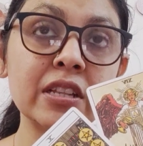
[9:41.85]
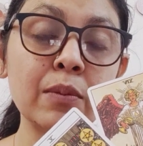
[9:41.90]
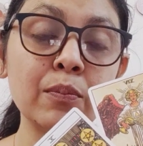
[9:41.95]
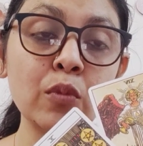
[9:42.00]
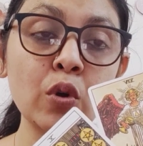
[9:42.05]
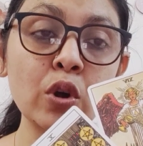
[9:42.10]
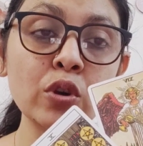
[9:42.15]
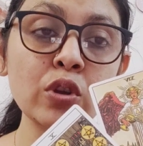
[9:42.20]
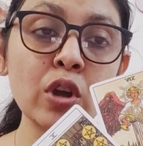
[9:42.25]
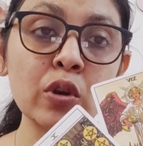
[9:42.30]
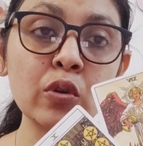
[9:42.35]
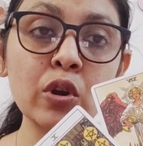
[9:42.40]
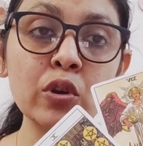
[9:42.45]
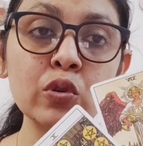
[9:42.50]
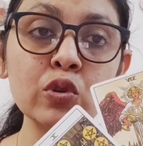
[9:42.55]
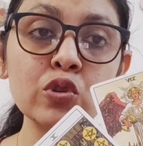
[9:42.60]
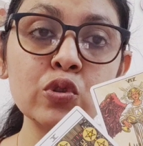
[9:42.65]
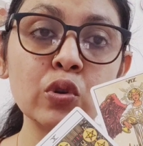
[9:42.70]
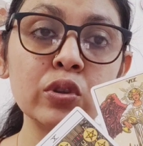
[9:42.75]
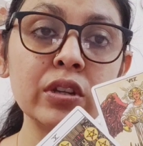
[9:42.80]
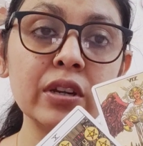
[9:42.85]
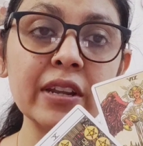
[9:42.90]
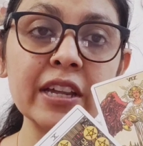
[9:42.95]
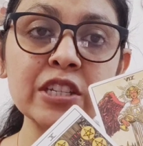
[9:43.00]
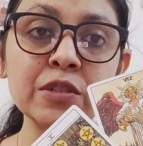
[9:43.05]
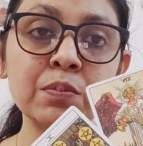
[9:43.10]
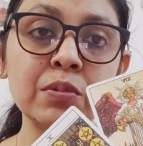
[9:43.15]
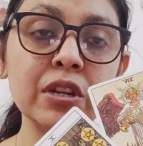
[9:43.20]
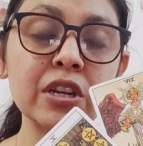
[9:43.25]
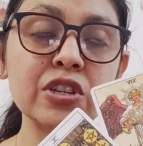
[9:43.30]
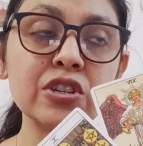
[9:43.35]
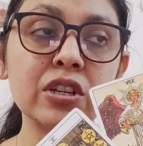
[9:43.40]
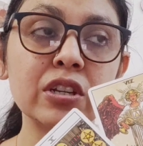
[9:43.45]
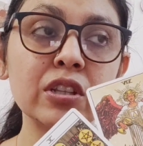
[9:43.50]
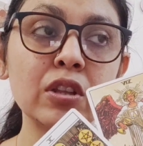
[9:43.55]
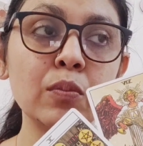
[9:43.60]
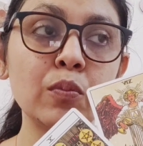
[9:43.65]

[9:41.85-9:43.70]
The more you are going to show the desperation,